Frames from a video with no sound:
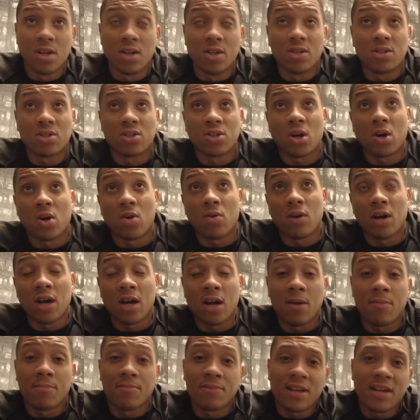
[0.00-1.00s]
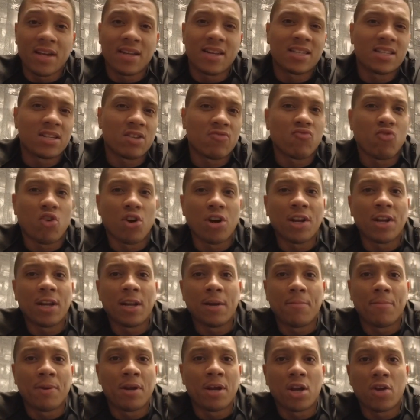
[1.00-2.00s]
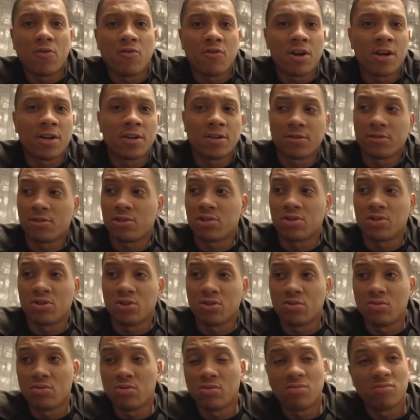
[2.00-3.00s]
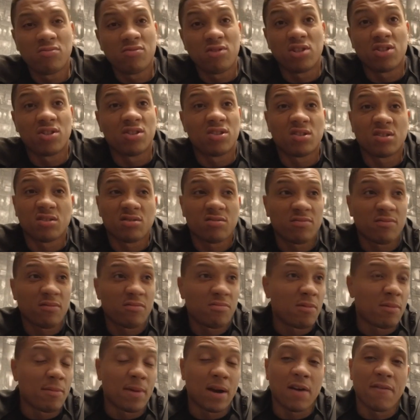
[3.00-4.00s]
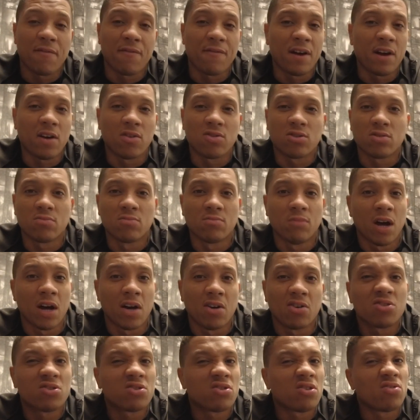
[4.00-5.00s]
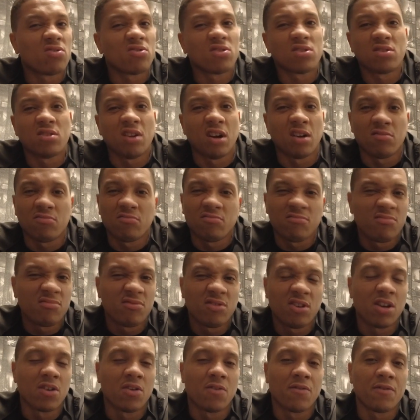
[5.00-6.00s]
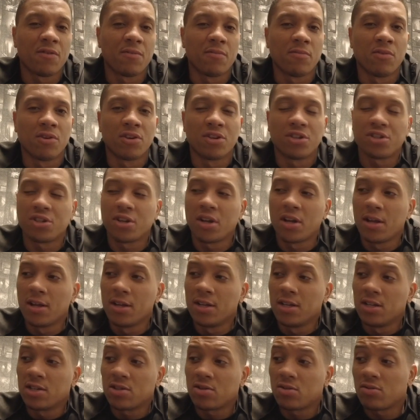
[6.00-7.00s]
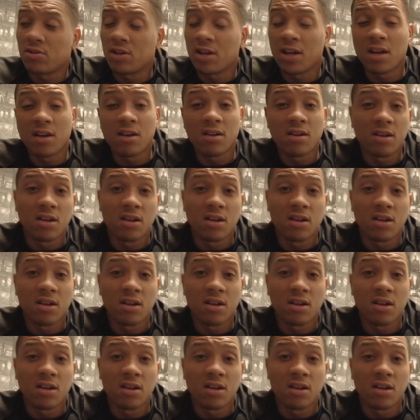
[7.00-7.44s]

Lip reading: So yeah, there's a running in period to do, which is about 1,000 miles, so it's not nothing much. So yeah,